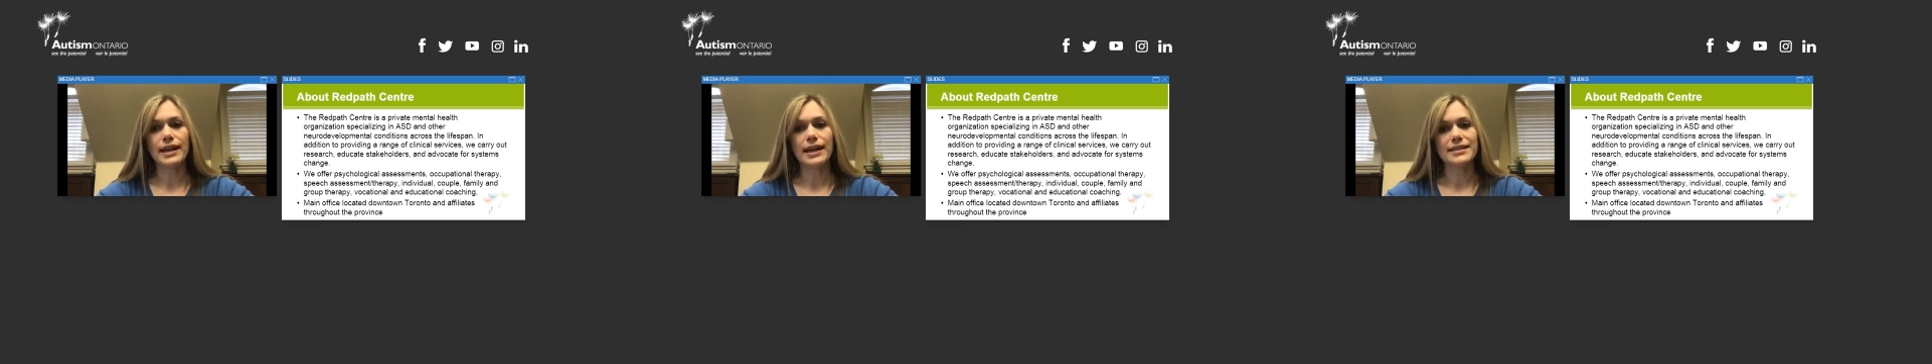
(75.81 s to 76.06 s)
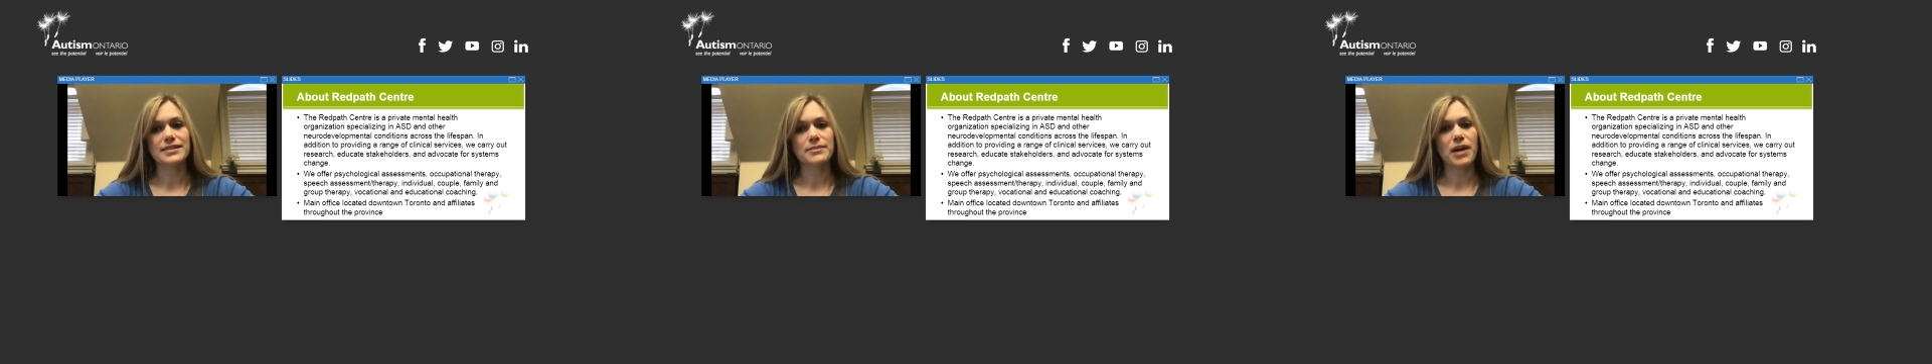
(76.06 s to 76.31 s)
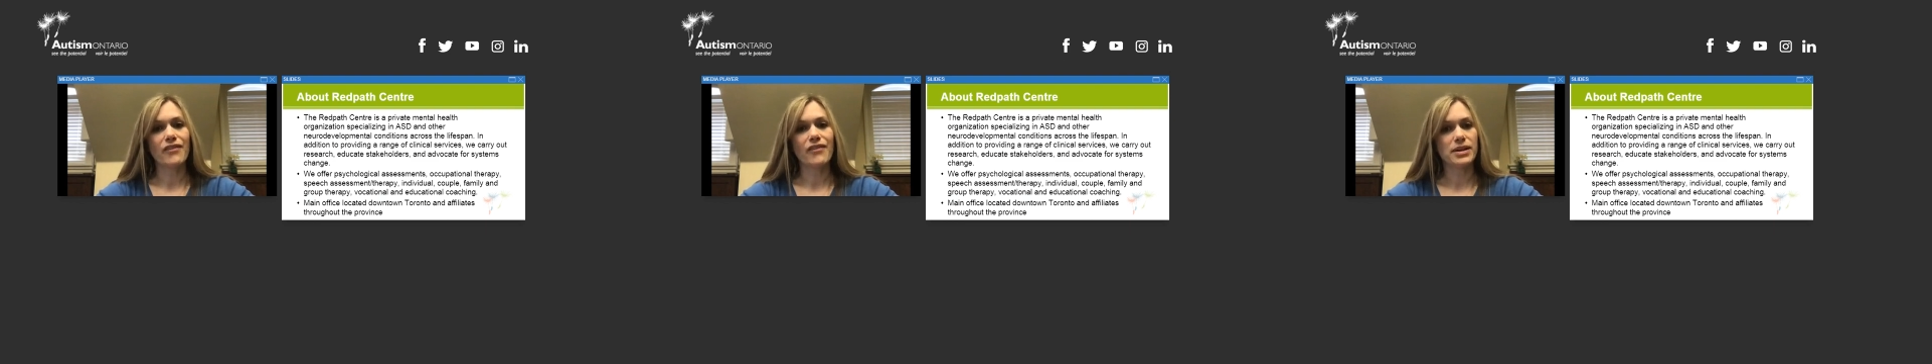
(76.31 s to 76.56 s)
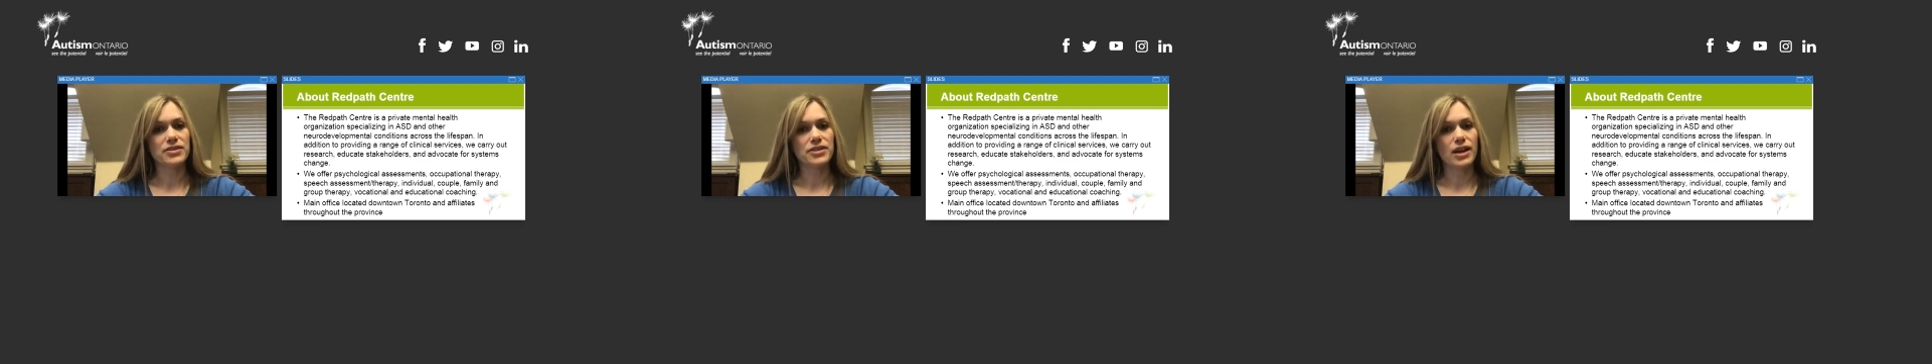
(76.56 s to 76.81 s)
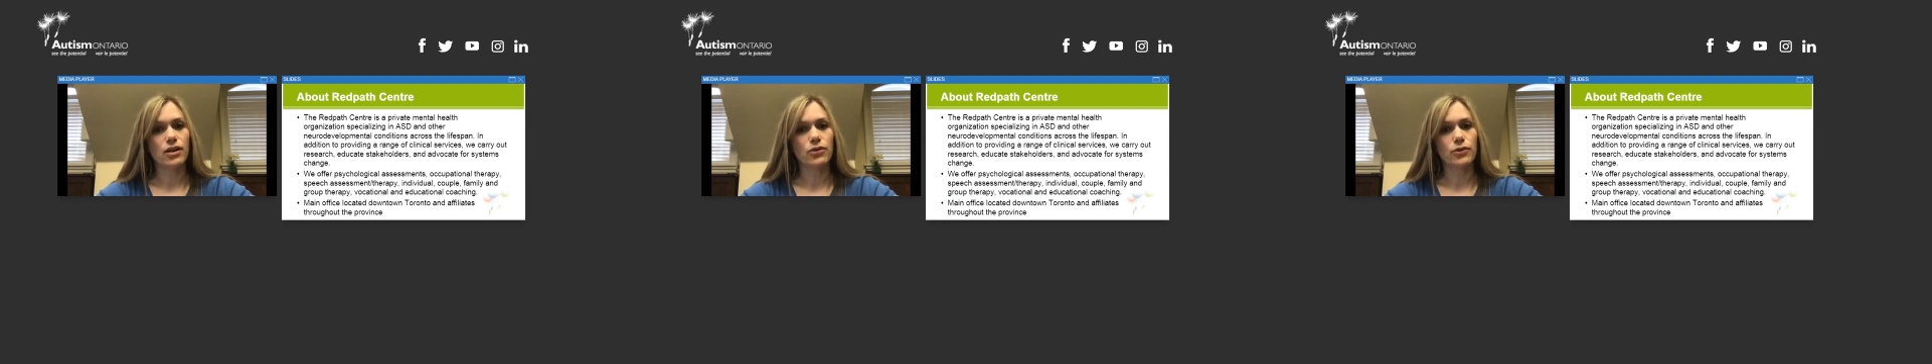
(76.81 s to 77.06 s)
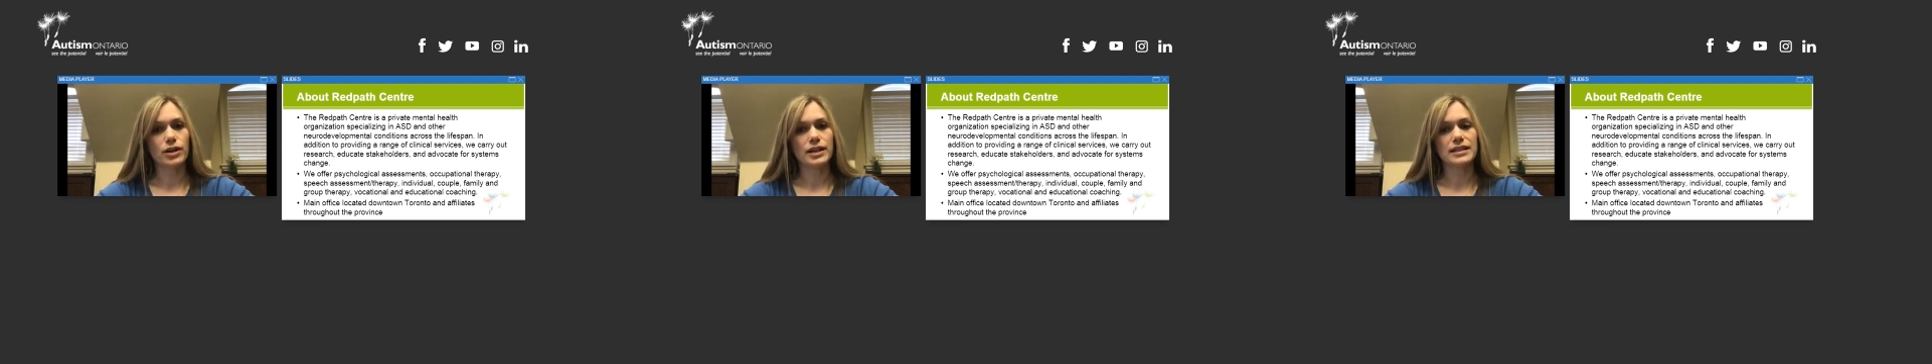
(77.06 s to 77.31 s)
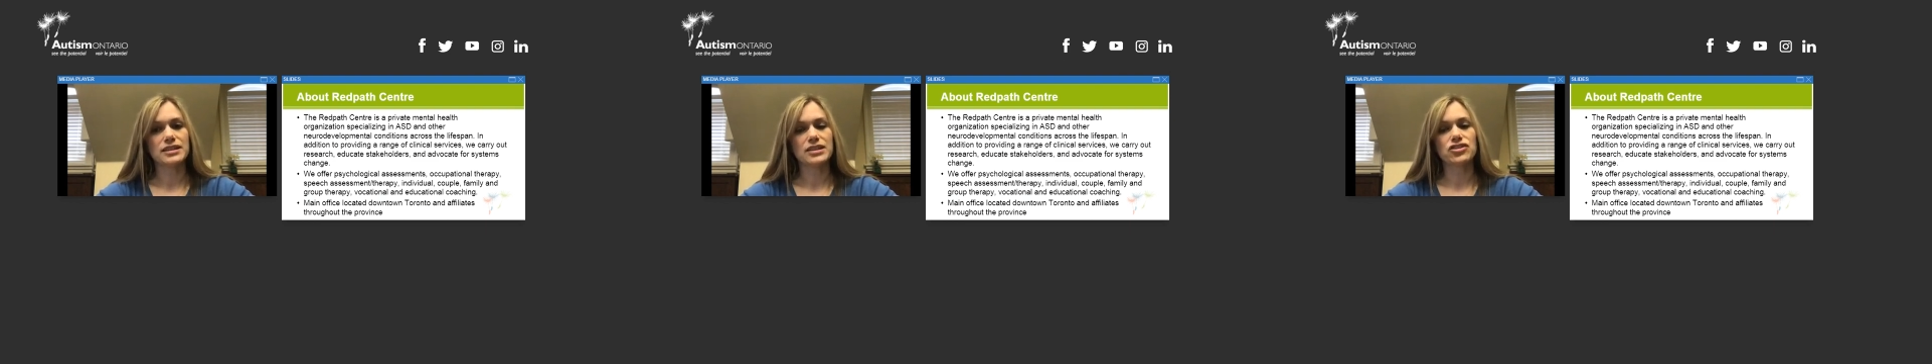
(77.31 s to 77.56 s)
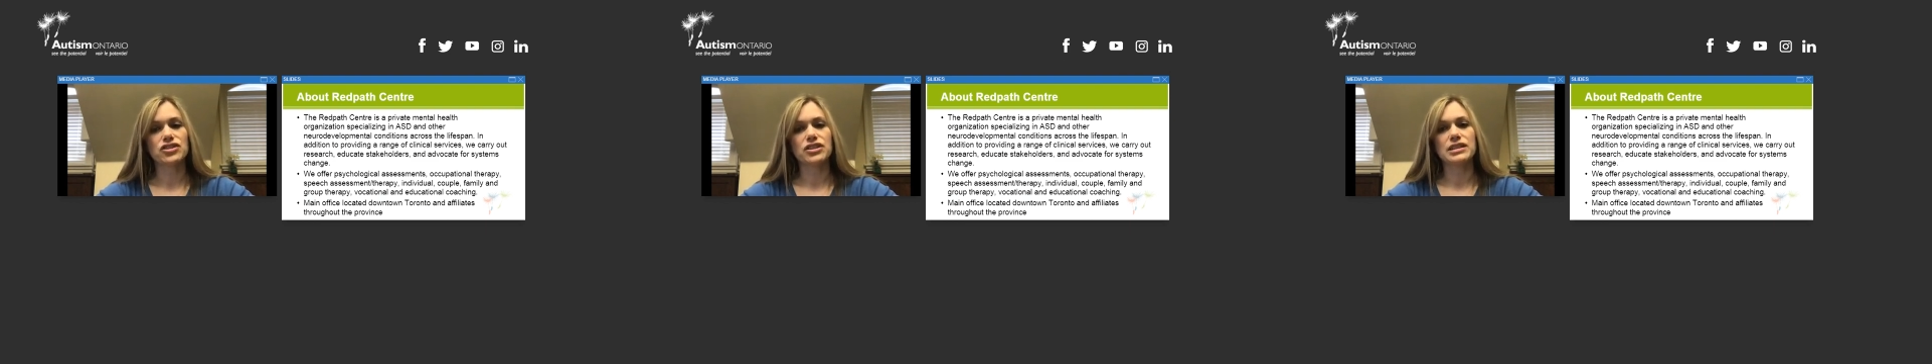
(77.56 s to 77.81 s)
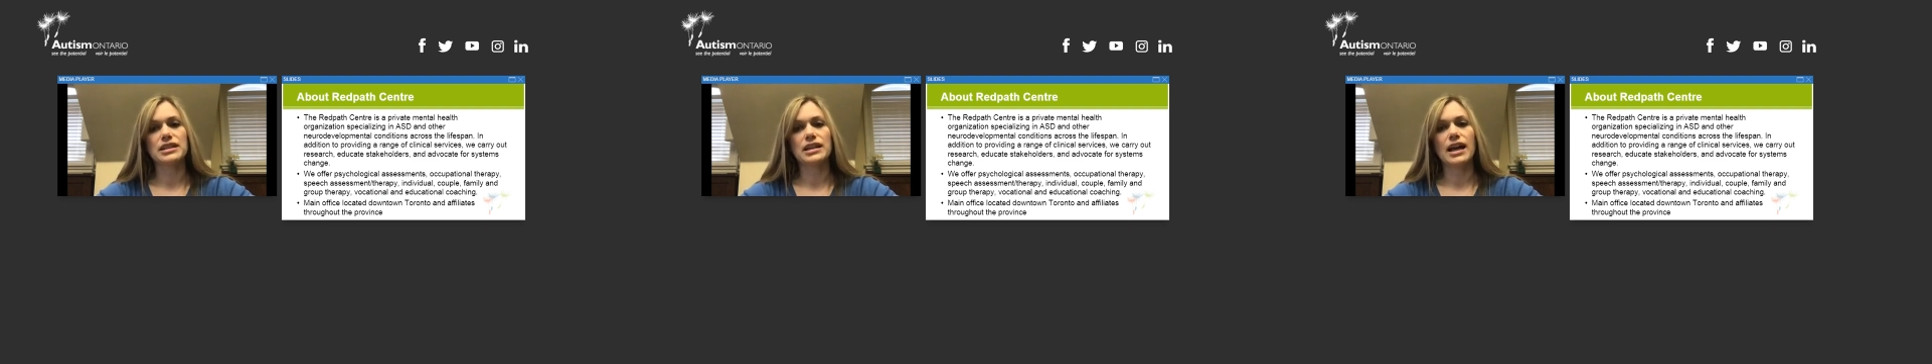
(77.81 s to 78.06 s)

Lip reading: It's a private mental health organization.